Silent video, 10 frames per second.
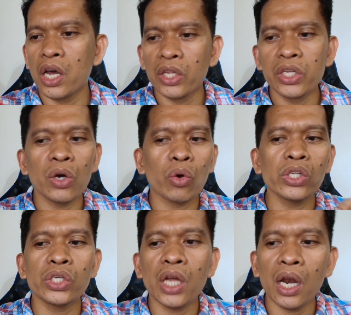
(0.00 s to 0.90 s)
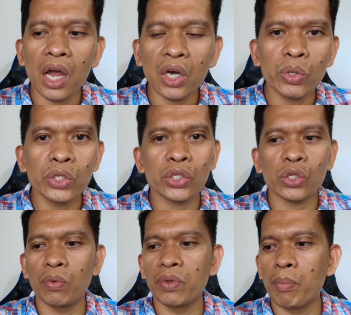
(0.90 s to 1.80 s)
the original languages
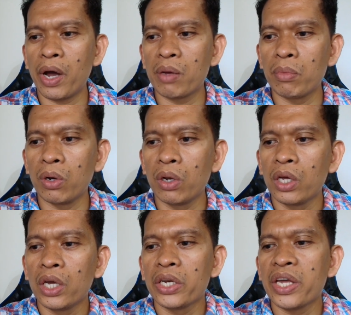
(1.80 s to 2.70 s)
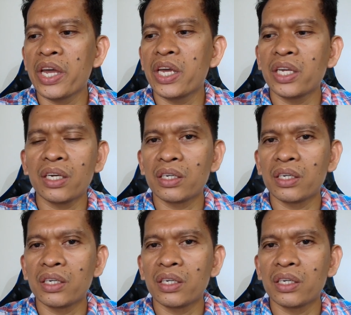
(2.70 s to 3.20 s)
of the Bible, they